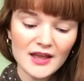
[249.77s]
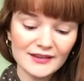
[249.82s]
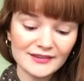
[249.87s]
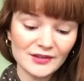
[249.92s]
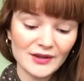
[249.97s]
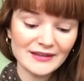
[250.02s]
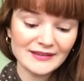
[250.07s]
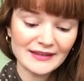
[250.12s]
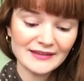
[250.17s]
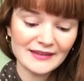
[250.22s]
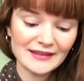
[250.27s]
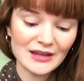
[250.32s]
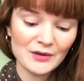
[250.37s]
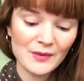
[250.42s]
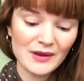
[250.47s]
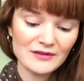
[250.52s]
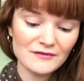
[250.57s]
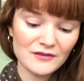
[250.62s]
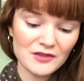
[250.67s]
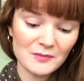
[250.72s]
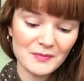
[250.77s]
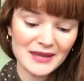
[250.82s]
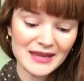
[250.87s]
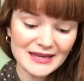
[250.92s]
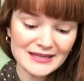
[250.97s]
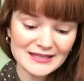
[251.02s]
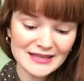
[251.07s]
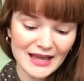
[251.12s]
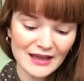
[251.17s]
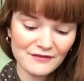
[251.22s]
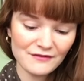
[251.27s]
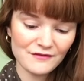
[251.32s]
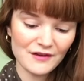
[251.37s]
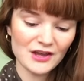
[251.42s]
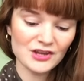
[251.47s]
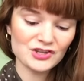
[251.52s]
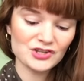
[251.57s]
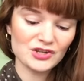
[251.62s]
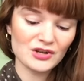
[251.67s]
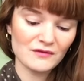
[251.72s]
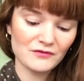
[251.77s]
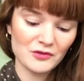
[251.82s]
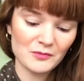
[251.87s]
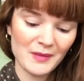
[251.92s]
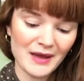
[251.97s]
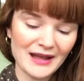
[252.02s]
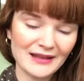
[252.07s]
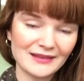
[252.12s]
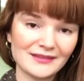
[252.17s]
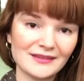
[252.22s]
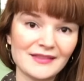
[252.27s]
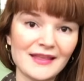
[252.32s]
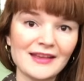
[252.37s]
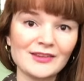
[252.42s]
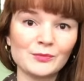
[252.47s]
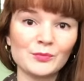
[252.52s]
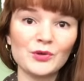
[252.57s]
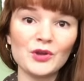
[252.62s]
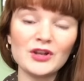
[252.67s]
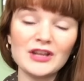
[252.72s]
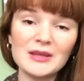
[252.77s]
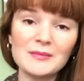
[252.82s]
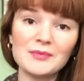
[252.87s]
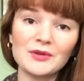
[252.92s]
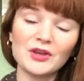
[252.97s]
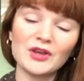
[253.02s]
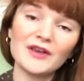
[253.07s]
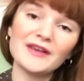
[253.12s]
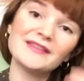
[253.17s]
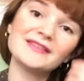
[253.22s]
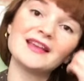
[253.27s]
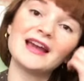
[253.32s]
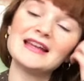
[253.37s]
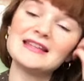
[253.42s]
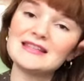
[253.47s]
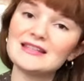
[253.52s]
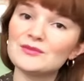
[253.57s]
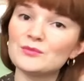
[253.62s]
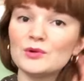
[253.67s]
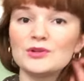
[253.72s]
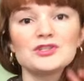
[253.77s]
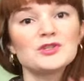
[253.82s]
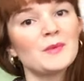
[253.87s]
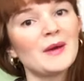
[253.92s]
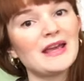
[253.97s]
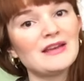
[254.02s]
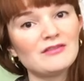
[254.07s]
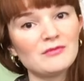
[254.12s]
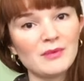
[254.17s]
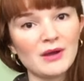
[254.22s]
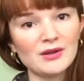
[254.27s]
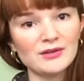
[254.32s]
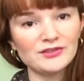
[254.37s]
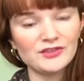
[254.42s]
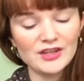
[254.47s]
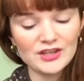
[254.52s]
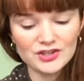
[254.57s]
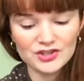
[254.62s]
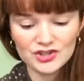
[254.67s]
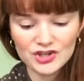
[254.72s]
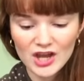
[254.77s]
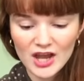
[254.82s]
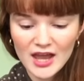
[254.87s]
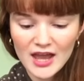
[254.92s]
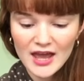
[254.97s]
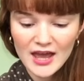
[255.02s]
So as I said, I went for the PDF version of the pattern. That's purely because I didn't want to pay for postage.